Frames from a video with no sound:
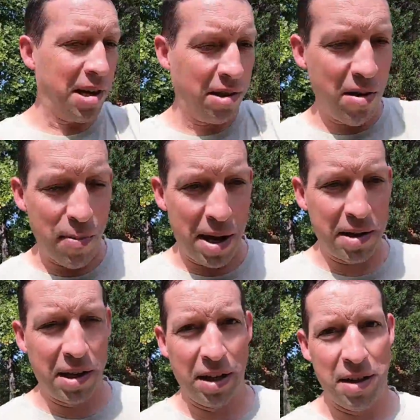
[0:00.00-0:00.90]
like they're about
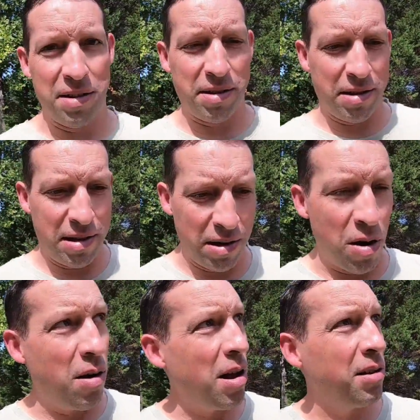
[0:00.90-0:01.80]
to get this
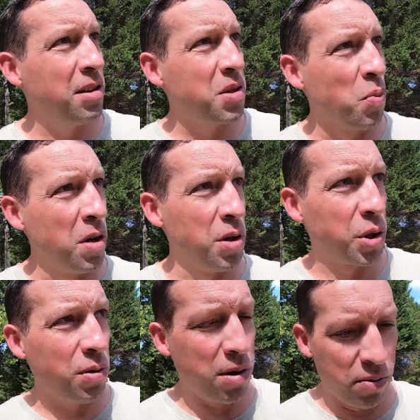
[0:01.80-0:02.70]
all out in this one
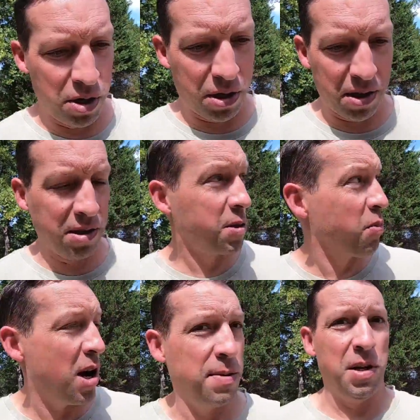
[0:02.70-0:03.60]
truck, which doesn't
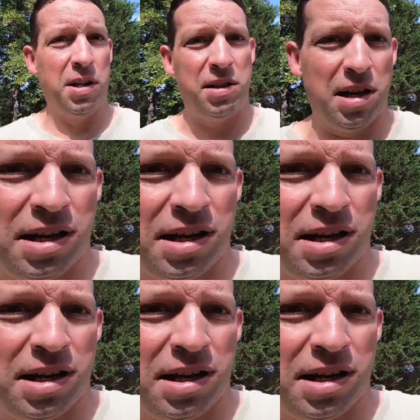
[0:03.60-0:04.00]
surprise me because it